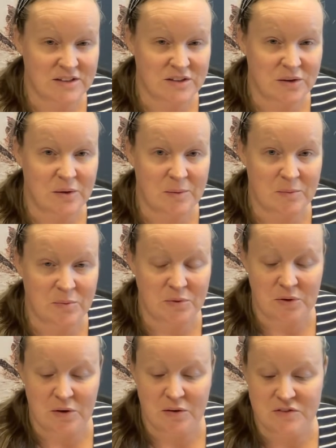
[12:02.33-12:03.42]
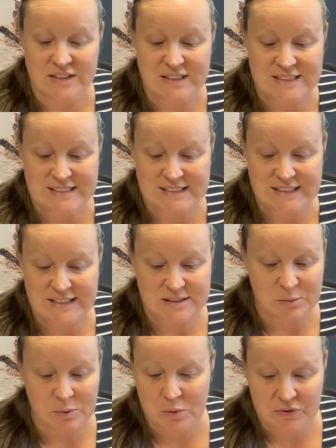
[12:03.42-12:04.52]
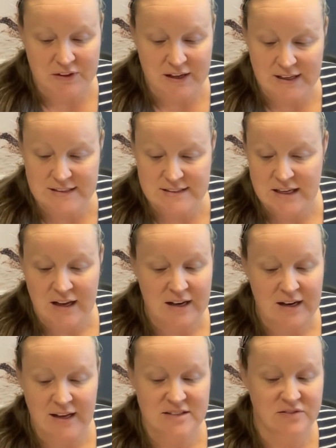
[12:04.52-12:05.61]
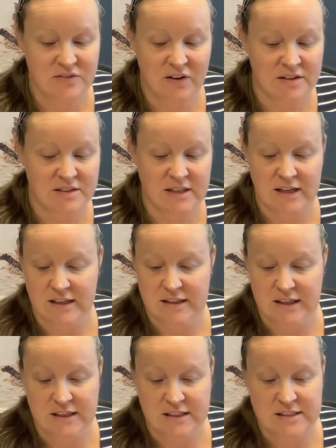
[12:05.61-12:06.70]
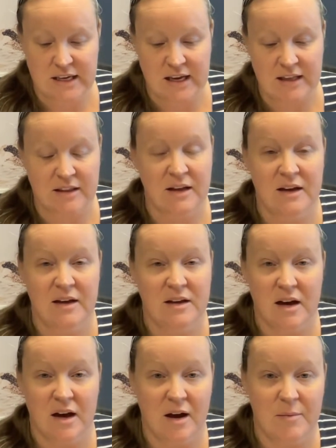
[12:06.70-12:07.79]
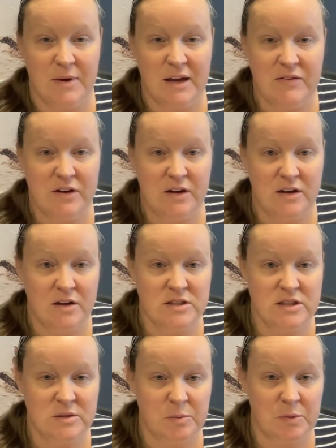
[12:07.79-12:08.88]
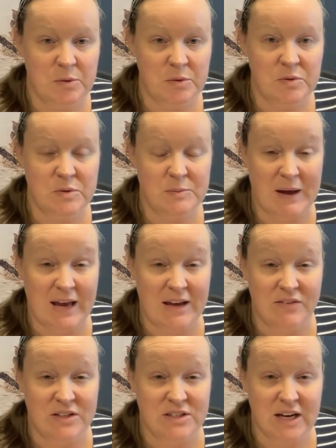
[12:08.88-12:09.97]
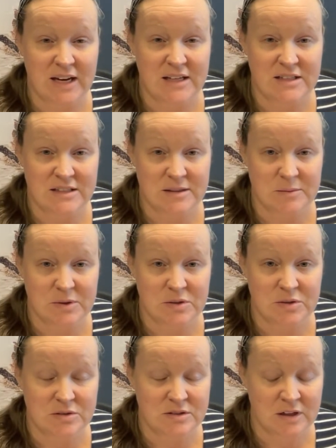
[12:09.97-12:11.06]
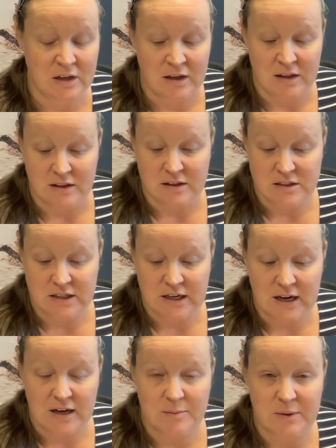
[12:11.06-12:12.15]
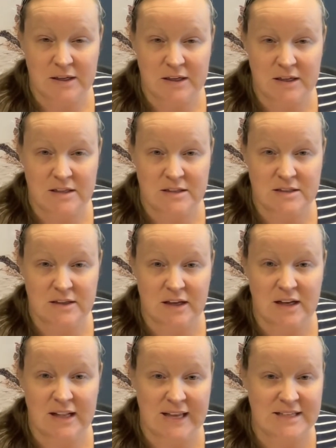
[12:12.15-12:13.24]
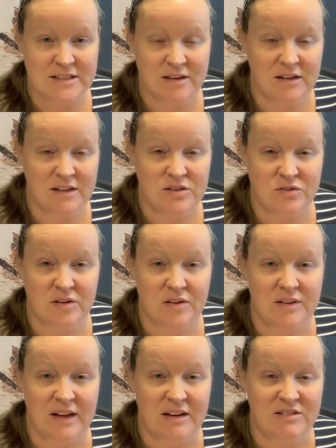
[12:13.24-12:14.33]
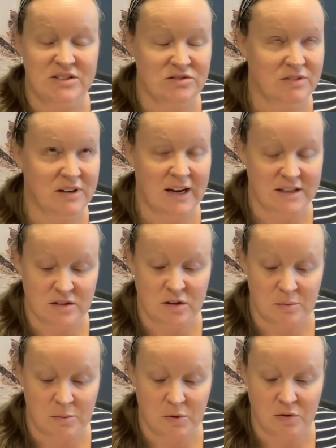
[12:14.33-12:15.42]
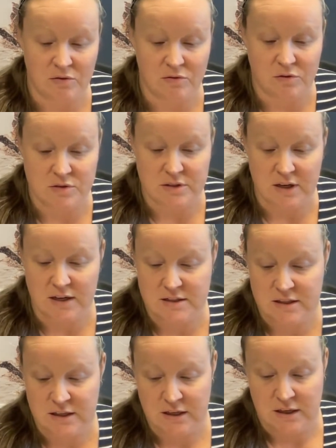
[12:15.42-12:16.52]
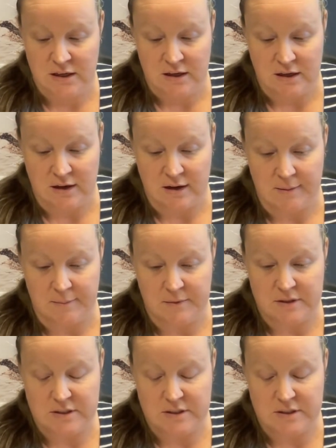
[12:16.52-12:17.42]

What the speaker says: to, improved. She could see small things, less farting, cleaner teeth, even a noticeable behavior change in some of the dogs that she had, because they're less highly strung and they just relax a lot more on a raw diet. And